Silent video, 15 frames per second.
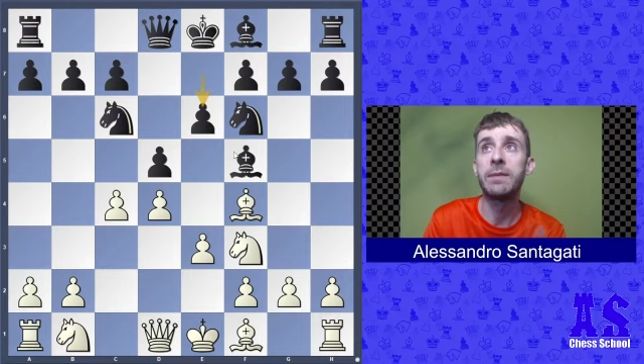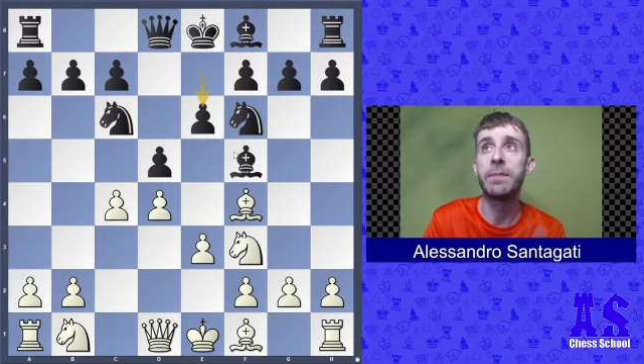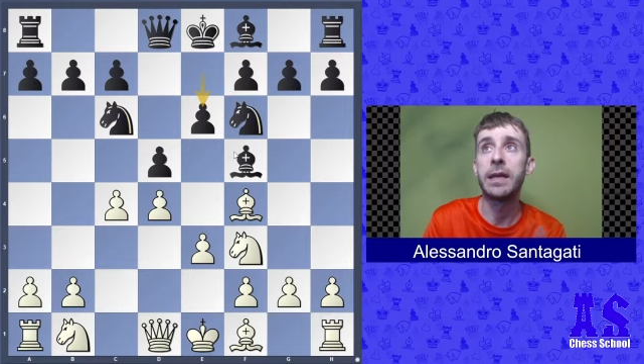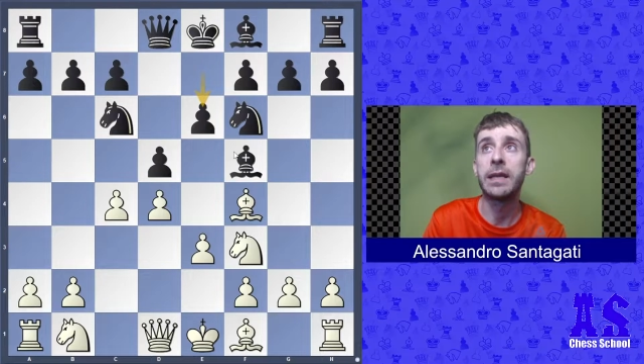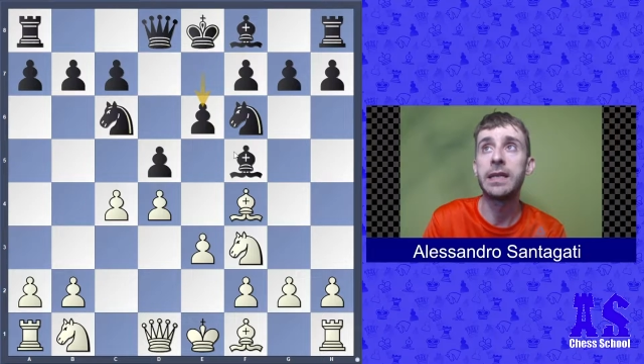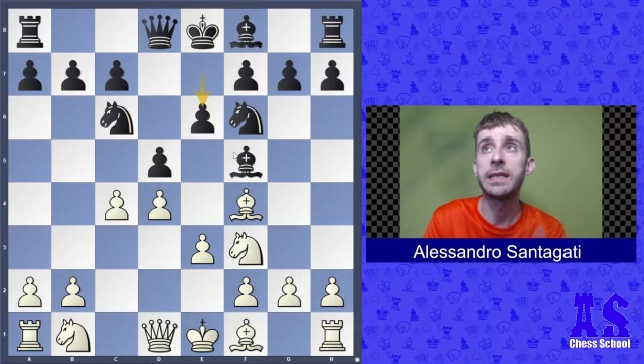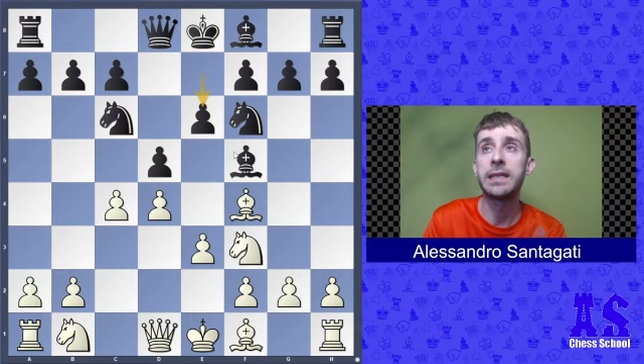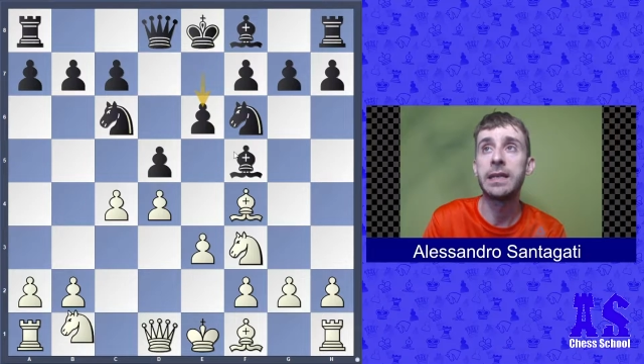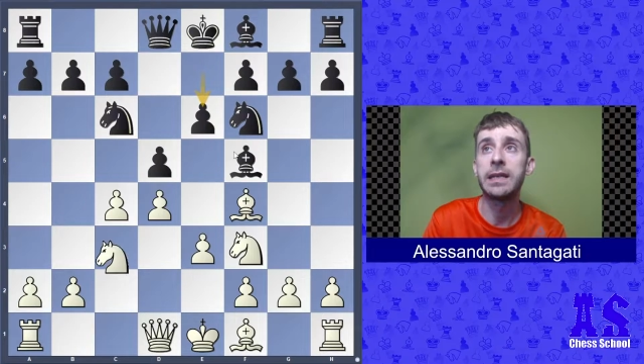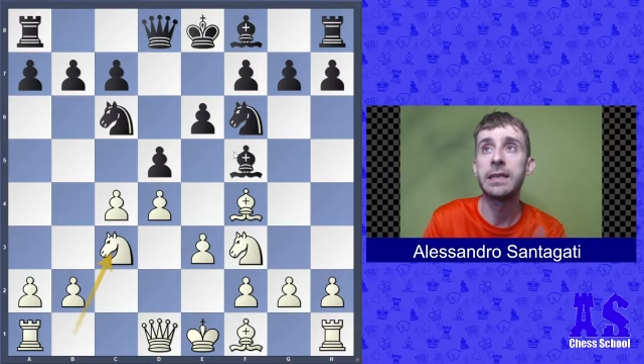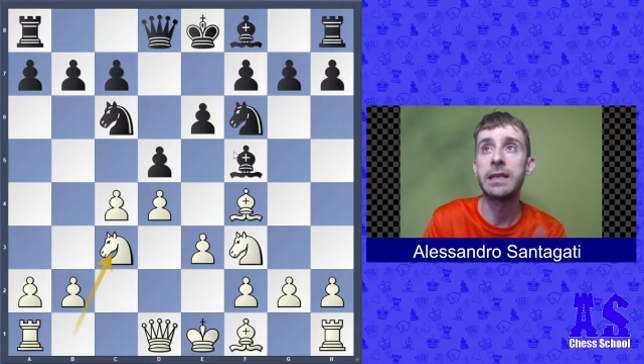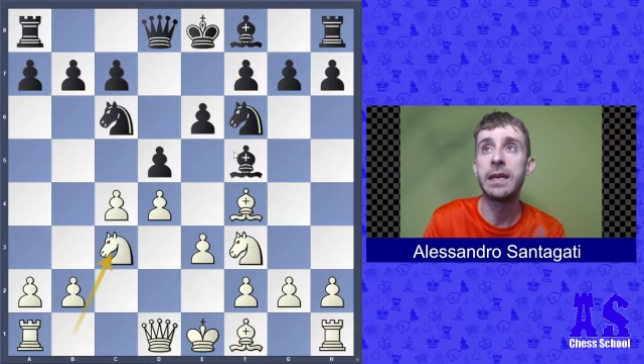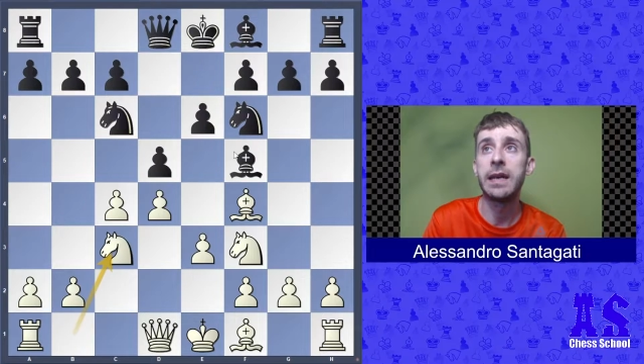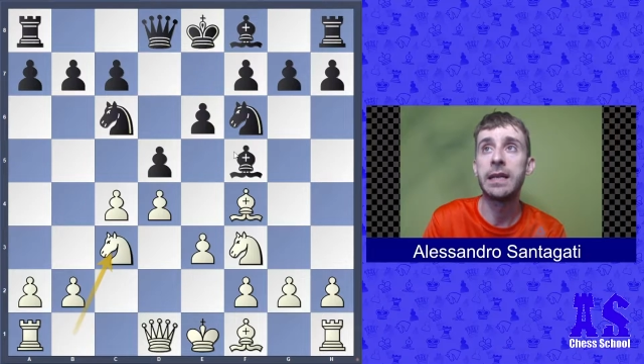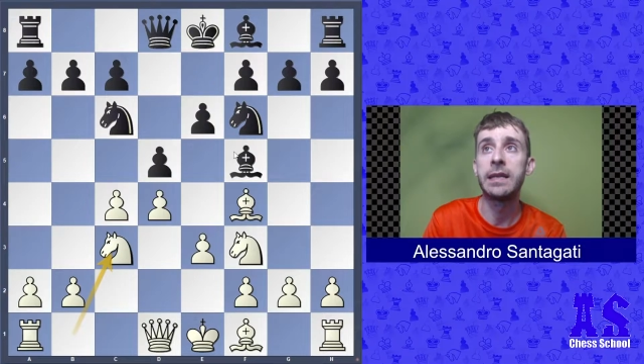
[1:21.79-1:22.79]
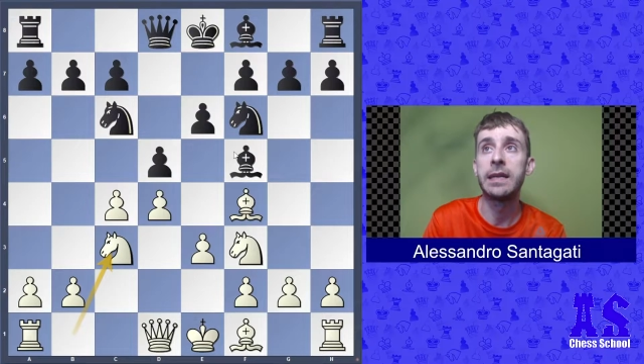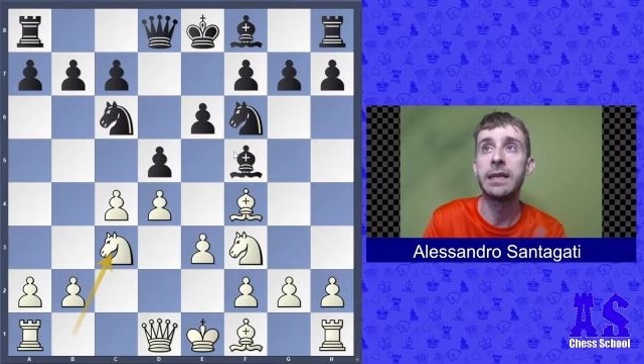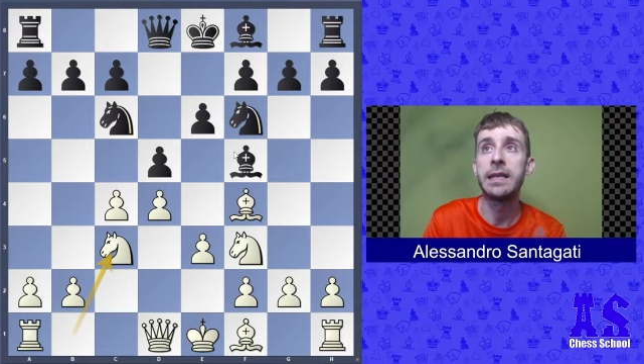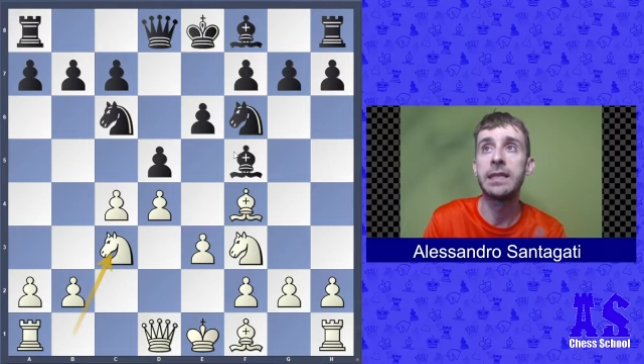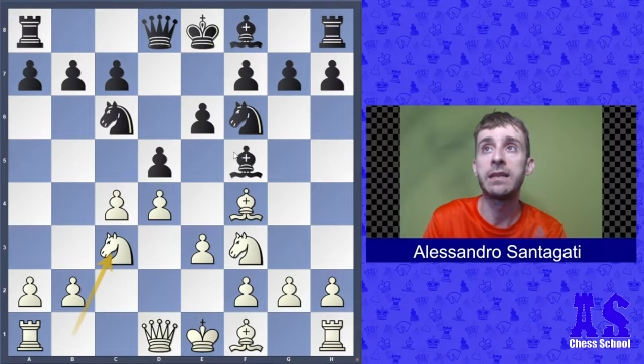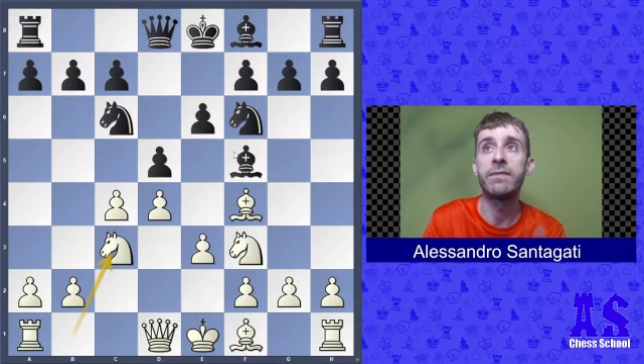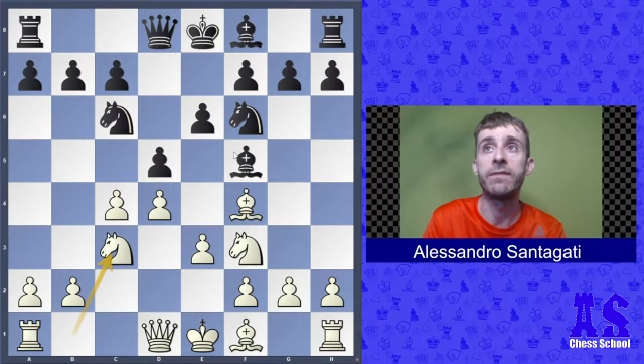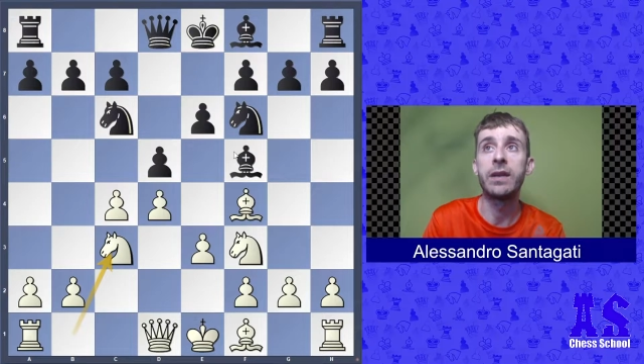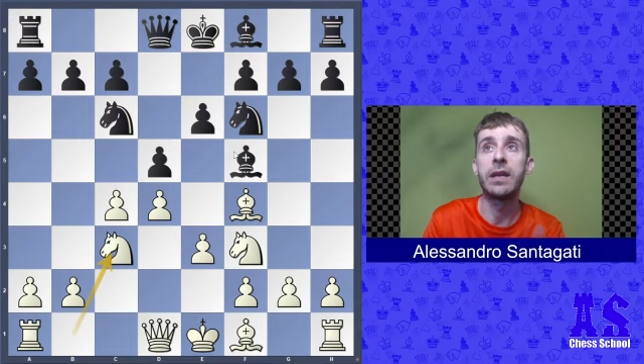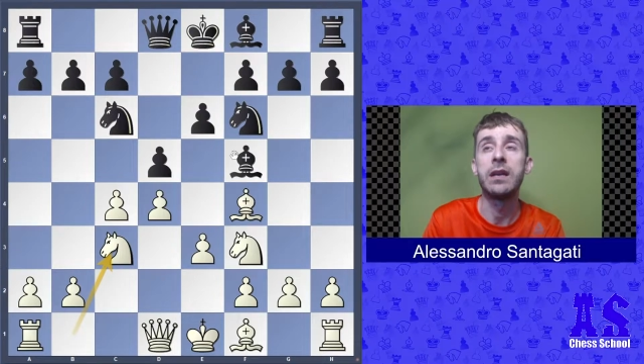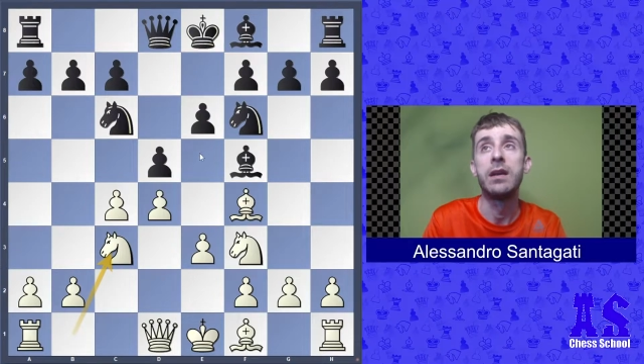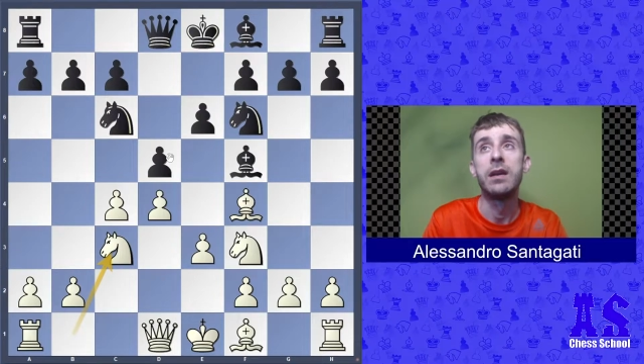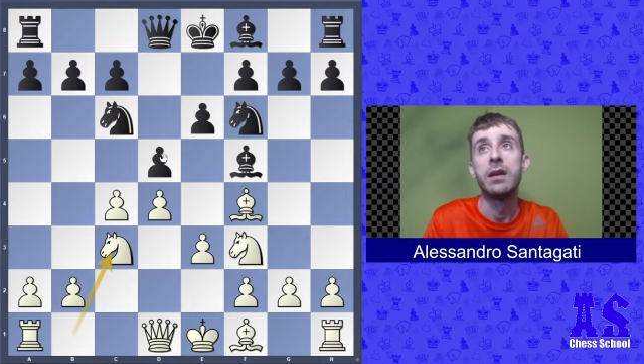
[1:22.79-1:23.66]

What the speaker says: played e6, and then knight c3.